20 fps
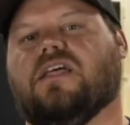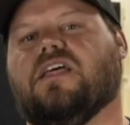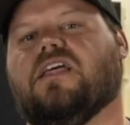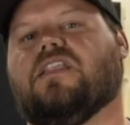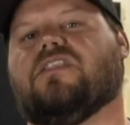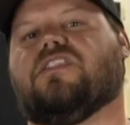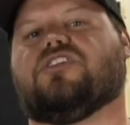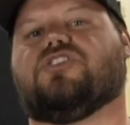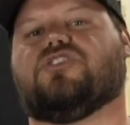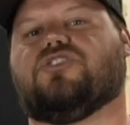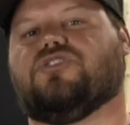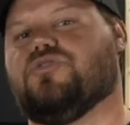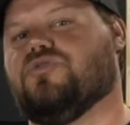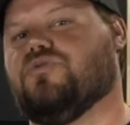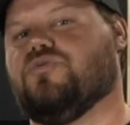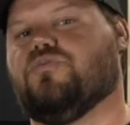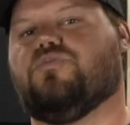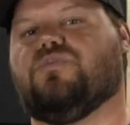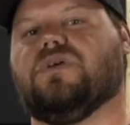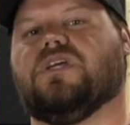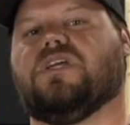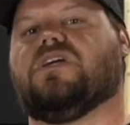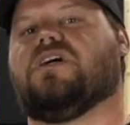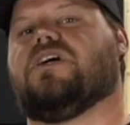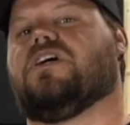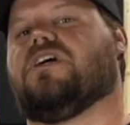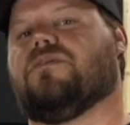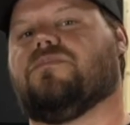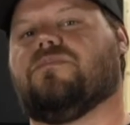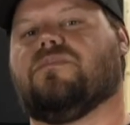that you
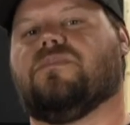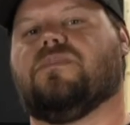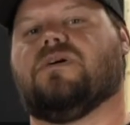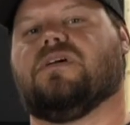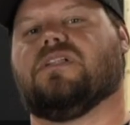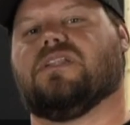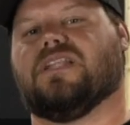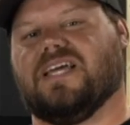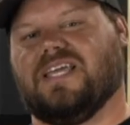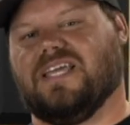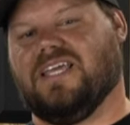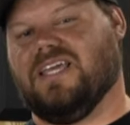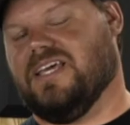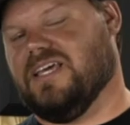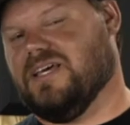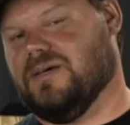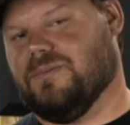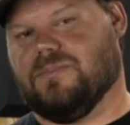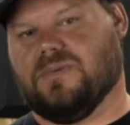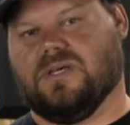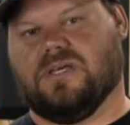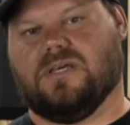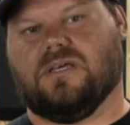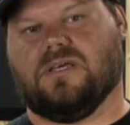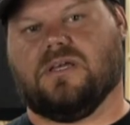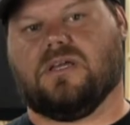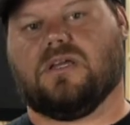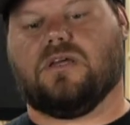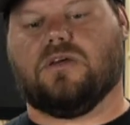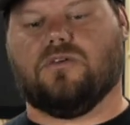become like him,
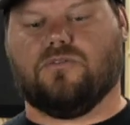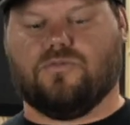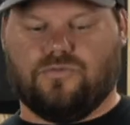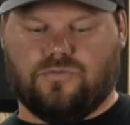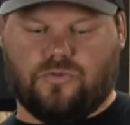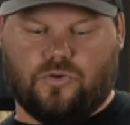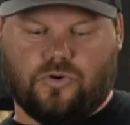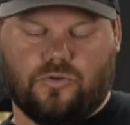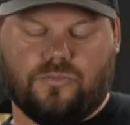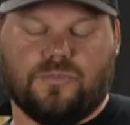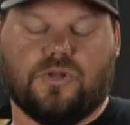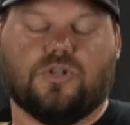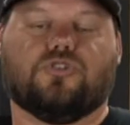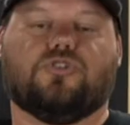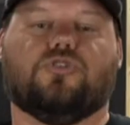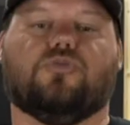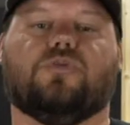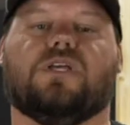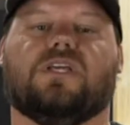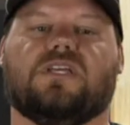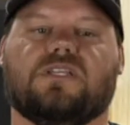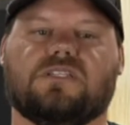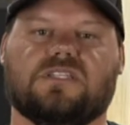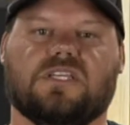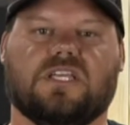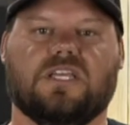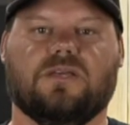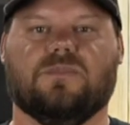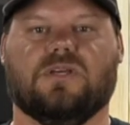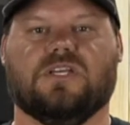conformed to his
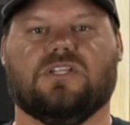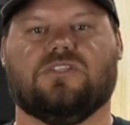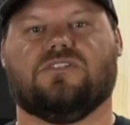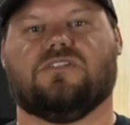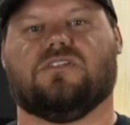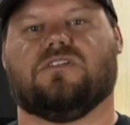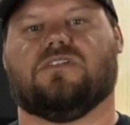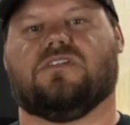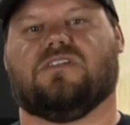image.